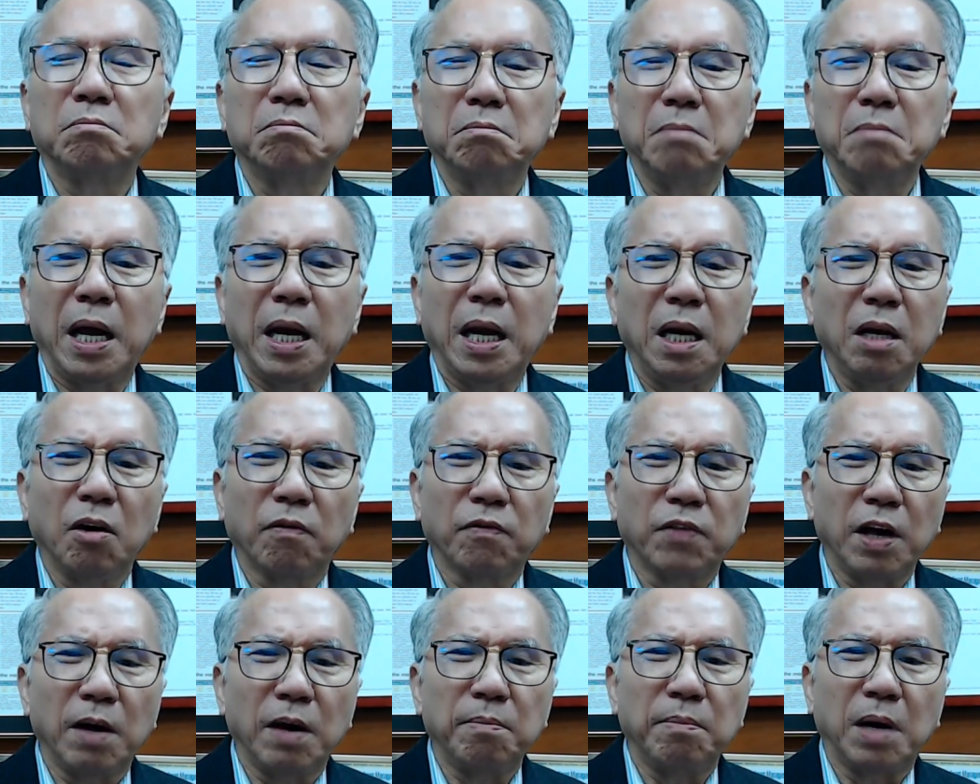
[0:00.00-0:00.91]
many of
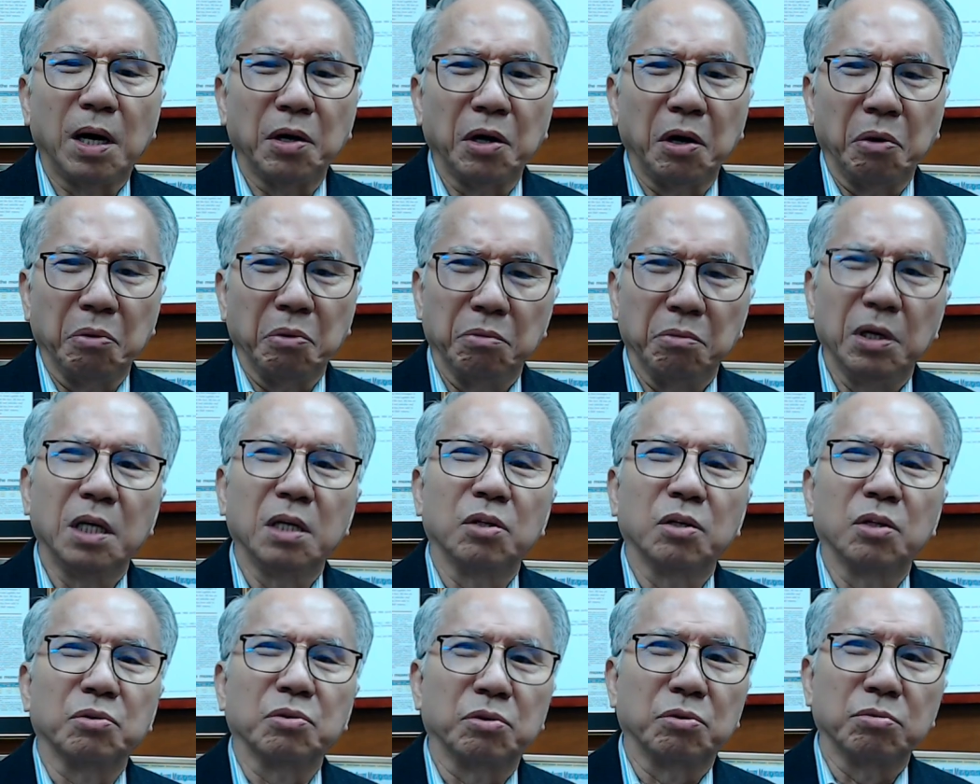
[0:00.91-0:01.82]
them are not willing
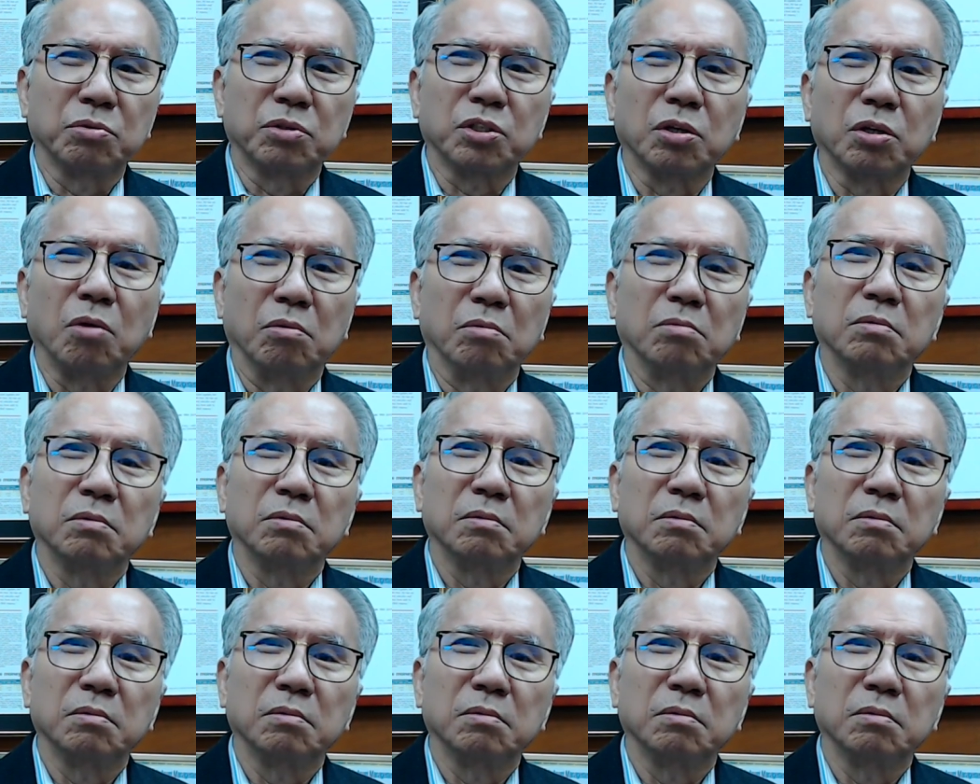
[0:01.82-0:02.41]
to do so.